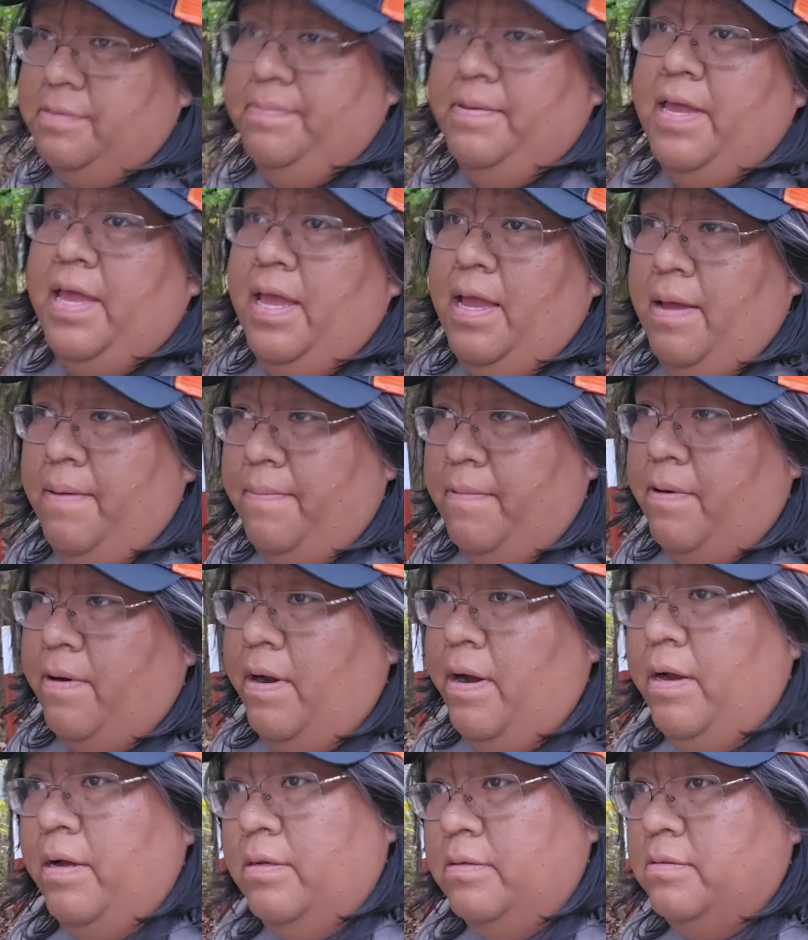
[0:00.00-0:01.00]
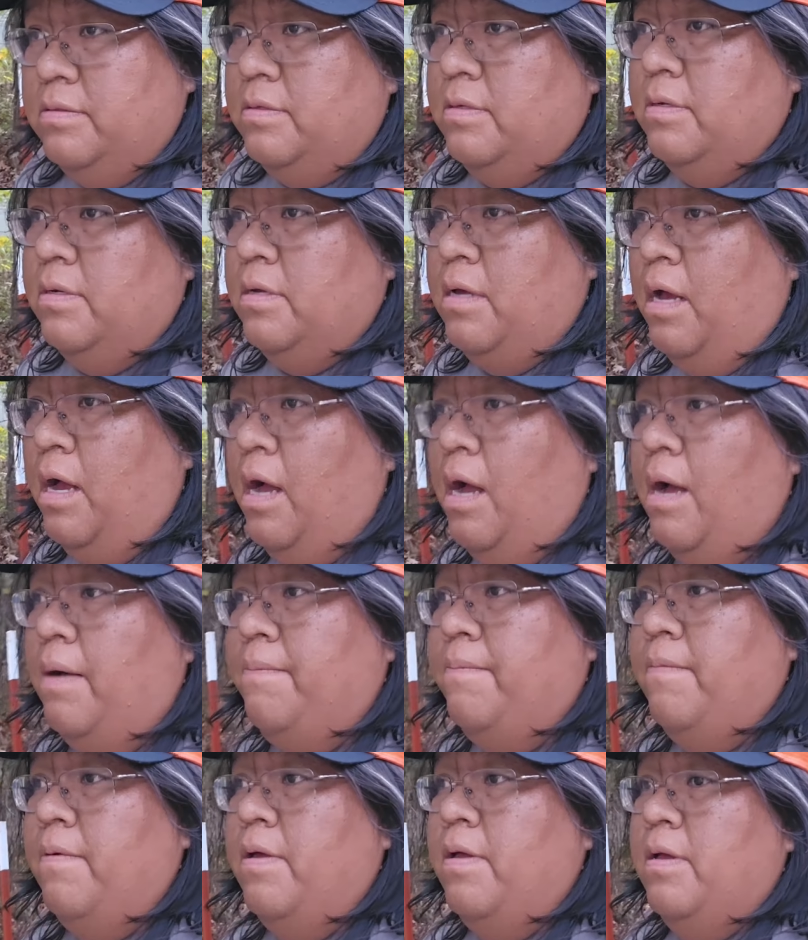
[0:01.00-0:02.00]
some campgrounds
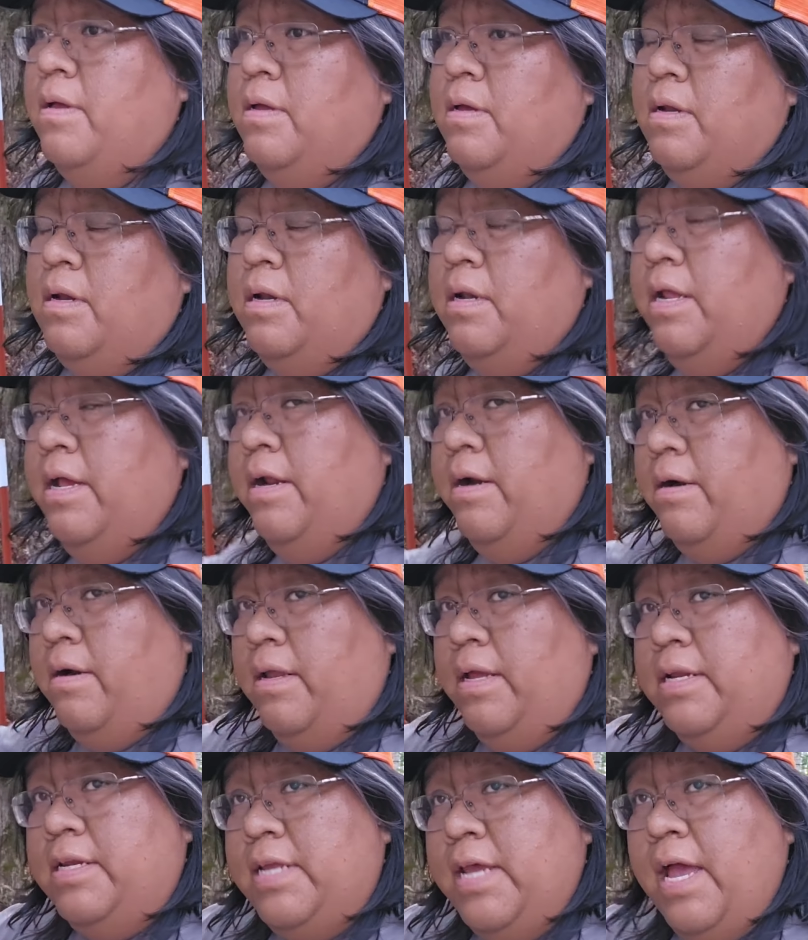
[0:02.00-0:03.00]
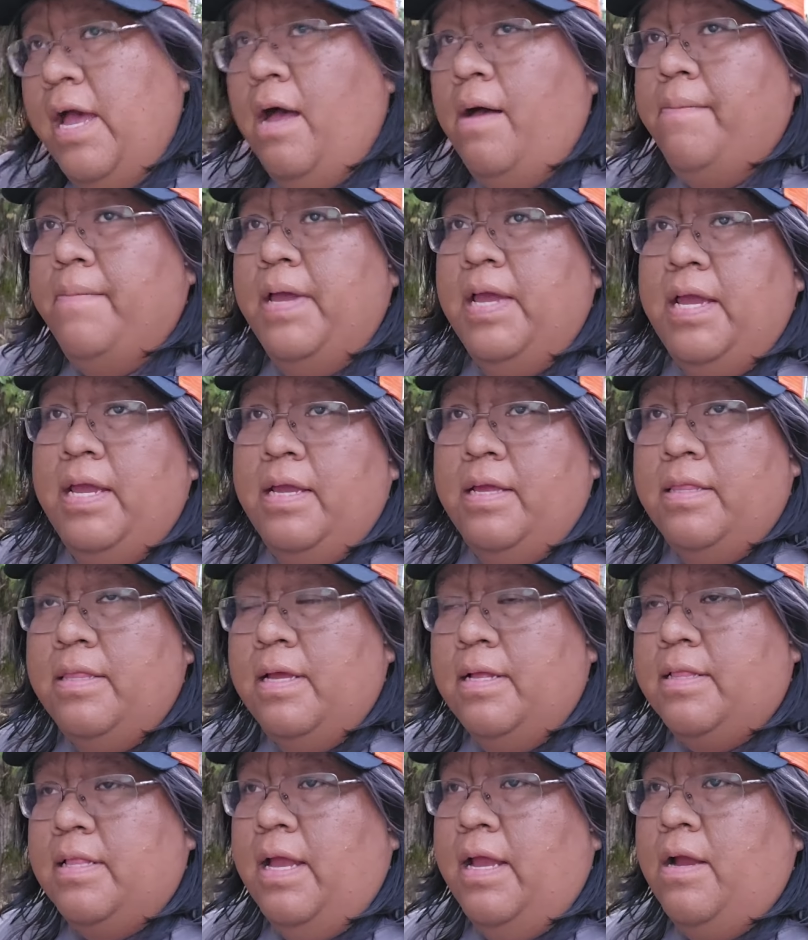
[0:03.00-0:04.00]
literally tell me
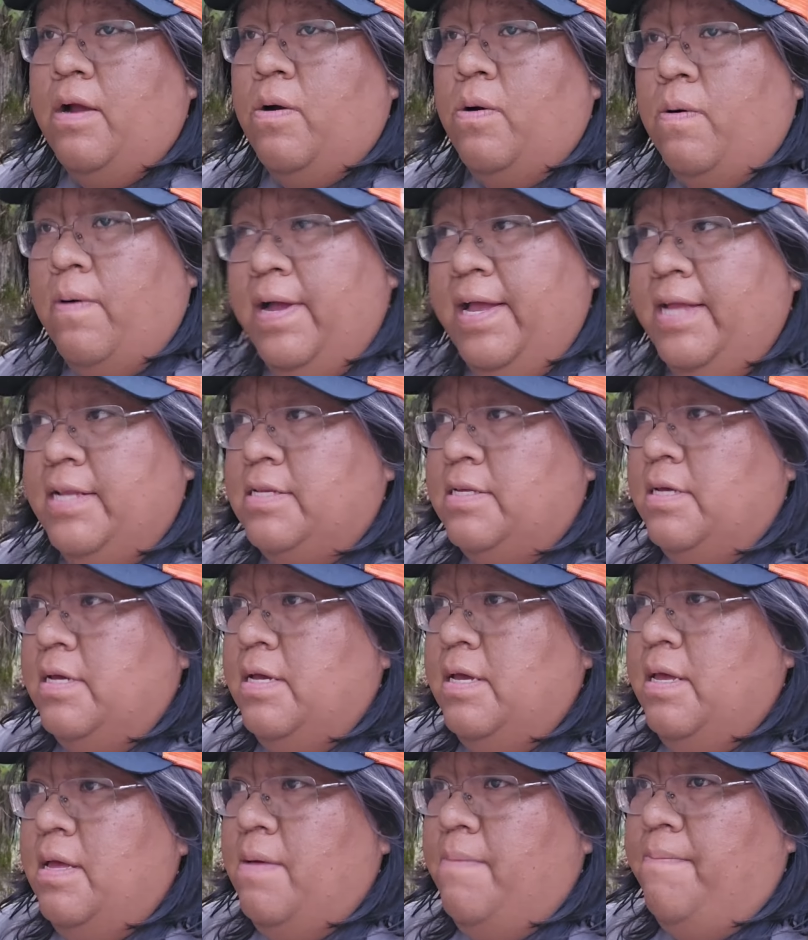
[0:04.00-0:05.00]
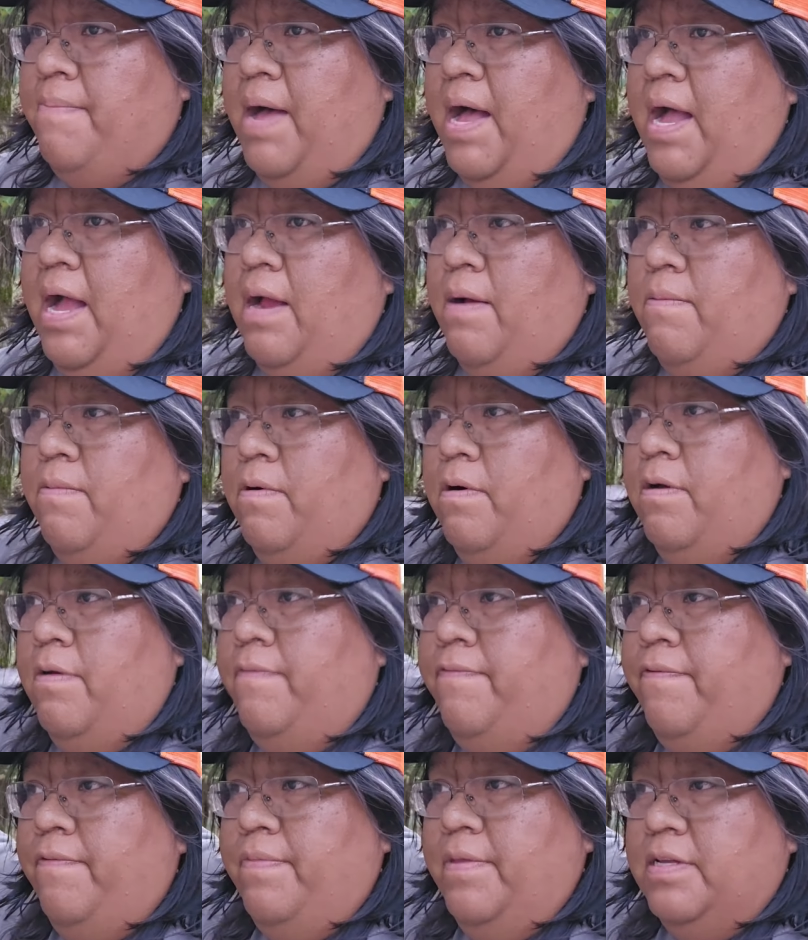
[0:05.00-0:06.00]
that they quit buying
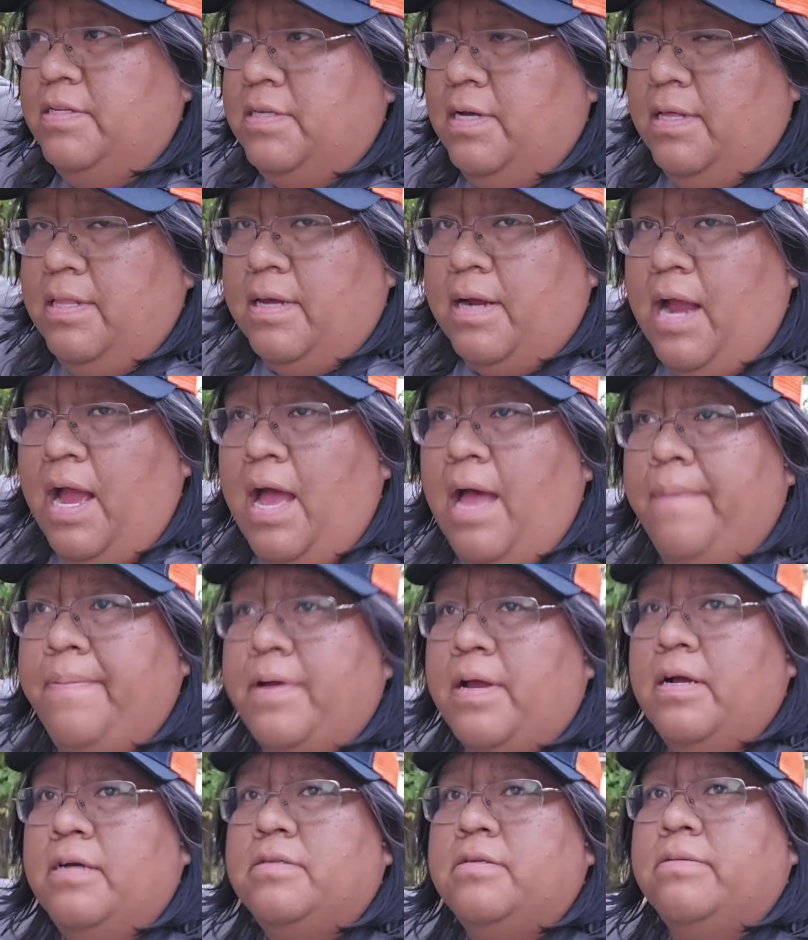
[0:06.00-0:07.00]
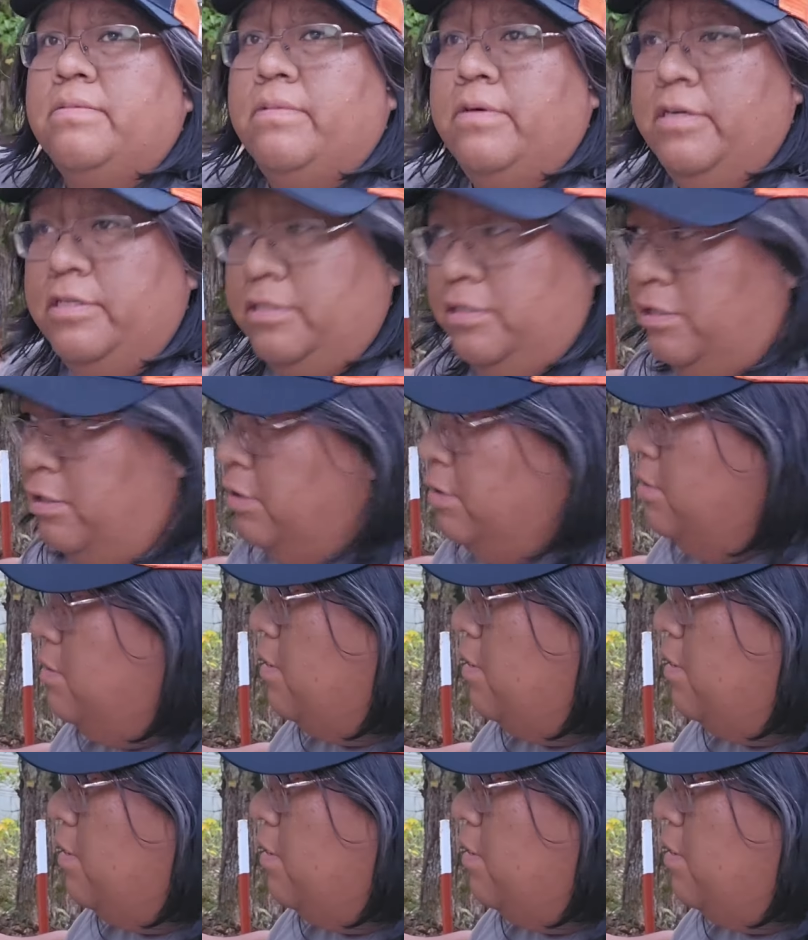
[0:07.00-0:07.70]
wood from this other guy because the wood's too